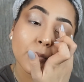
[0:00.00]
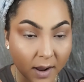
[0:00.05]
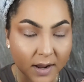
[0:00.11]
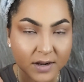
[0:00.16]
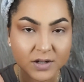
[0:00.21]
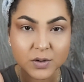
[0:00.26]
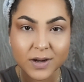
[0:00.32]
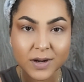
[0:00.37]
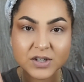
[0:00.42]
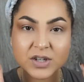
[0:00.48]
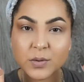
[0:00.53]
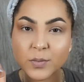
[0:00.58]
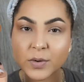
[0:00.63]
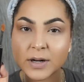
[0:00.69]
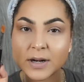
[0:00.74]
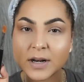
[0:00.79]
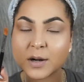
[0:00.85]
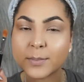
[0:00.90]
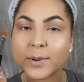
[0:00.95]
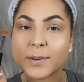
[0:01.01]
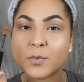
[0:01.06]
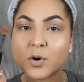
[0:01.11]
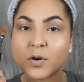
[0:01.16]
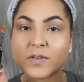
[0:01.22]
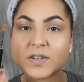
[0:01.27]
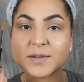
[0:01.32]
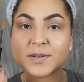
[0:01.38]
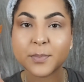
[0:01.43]
I do actually want a little bit more
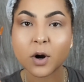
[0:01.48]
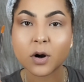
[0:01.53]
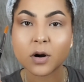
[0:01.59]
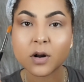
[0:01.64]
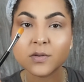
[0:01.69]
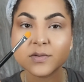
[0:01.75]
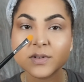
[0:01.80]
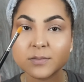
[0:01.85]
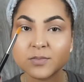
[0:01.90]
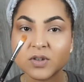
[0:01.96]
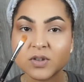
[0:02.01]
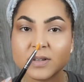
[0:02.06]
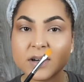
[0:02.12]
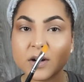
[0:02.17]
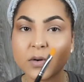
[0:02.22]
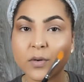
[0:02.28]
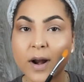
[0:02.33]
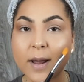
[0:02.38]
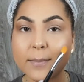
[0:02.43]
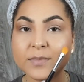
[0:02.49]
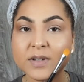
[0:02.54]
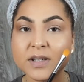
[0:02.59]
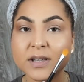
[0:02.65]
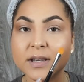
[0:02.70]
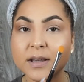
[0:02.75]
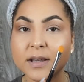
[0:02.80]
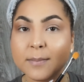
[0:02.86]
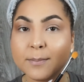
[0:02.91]
of a sparkle, so I'm just going to grab
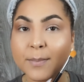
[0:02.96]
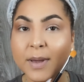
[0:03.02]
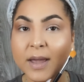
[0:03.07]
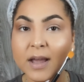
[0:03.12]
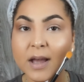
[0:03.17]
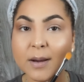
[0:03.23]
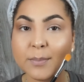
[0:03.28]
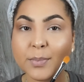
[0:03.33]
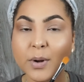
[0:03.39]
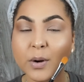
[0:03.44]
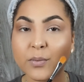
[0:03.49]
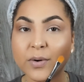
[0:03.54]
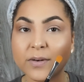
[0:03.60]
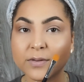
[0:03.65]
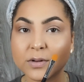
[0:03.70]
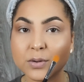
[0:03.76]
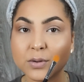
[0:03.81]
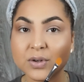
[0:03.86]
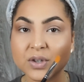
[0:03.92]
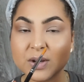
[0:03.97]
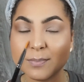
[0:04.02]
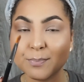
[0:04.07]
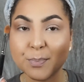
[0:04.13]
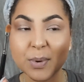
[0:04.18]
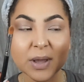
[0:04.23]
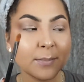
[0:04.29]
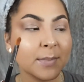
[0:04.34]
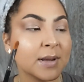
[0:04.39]
the Makeup Revolution
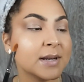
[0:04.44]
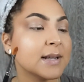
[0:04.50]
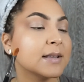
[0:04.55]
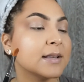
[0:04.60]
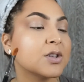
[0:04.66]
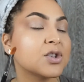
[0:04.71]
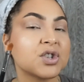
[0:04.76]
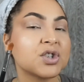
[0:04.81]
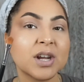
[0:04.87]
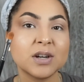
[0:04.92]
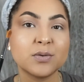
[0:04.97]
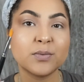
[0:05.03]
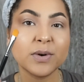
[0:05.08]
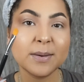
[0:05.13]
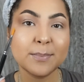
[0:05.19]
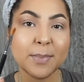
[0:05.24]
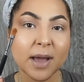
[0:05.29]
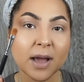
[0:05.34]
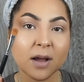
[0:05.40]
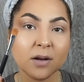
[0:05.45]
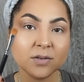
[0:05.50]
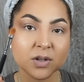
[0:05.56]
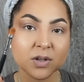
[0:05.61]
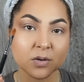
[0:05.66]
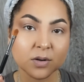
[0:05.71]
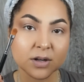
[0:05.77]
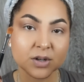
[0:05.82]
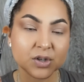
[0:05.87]
pigment in the shade Rebound
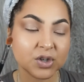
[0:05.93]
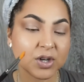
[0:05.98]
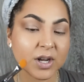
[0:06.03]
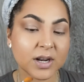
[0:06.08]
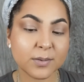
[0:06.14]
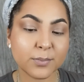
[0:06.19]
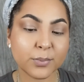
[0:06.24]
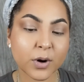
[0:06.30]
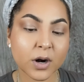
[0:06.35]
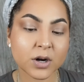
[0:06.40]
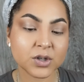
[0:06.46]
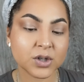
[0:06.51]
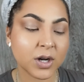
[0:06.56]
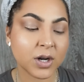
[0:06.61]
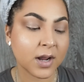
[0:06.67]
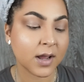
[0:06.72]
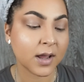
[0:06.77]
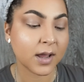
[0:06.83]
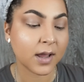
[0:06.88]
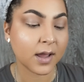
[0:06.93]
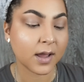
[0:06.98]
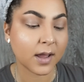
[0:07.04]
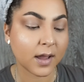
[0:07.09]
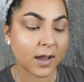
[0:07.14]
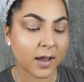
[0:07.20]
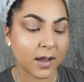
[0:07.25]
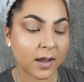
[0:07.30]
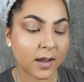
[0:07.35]
on a shader brush
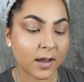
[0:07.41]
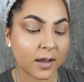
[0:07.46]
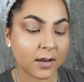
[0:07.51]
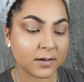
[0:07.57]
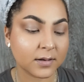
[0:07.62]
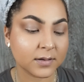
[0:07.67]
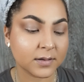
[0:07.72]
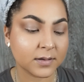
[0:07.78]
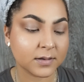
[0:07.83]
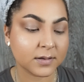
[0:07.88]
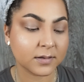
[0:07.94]
and